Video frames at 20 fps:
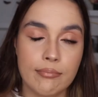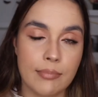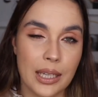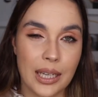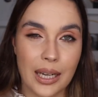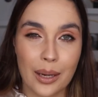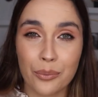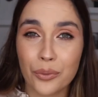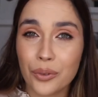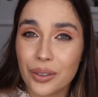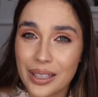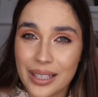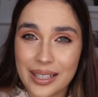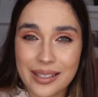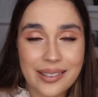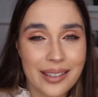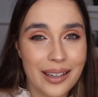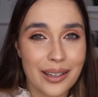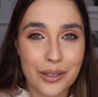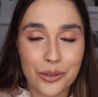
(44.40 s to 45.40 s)
And I'm really
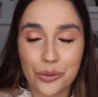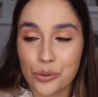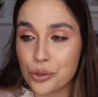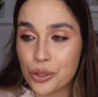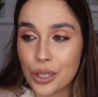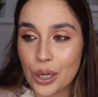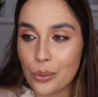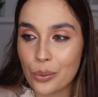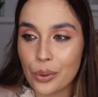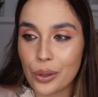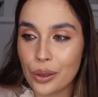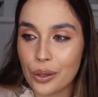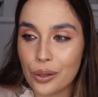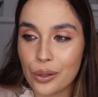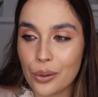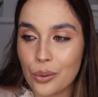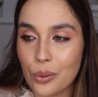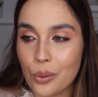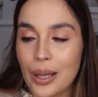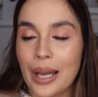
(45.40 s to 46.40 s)
excited to share with
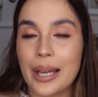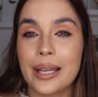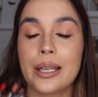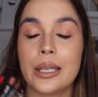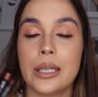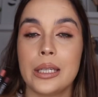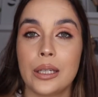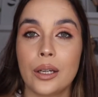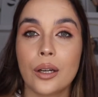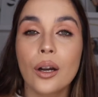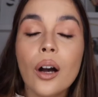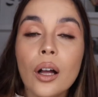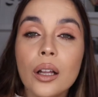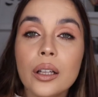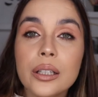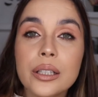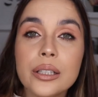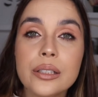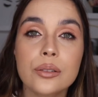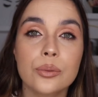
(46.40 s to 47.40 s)
you like the
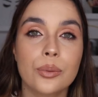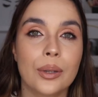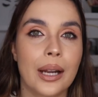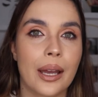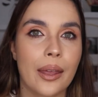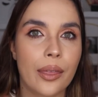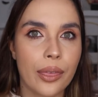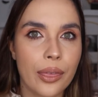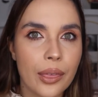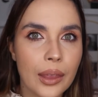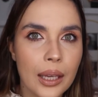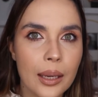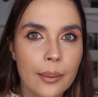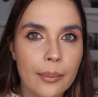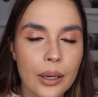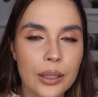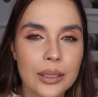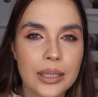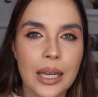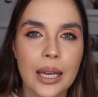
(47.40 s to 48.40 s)
colors, what I think
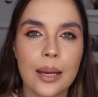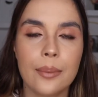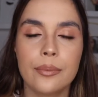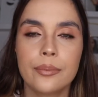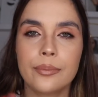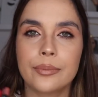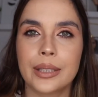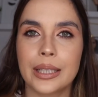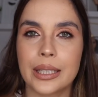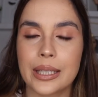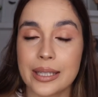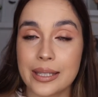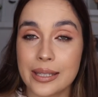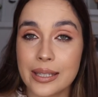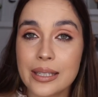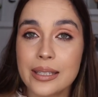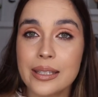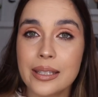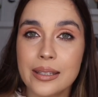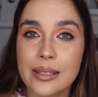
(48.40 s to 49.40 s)
about them, the
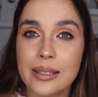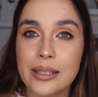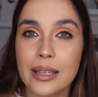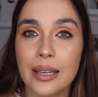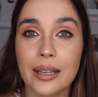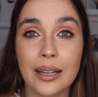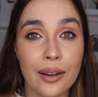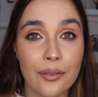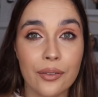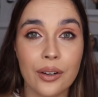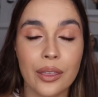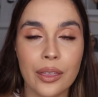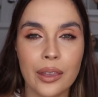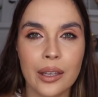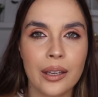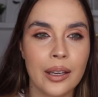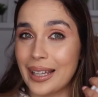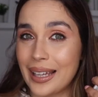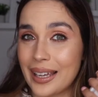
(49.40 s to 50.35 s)
consistency and everything.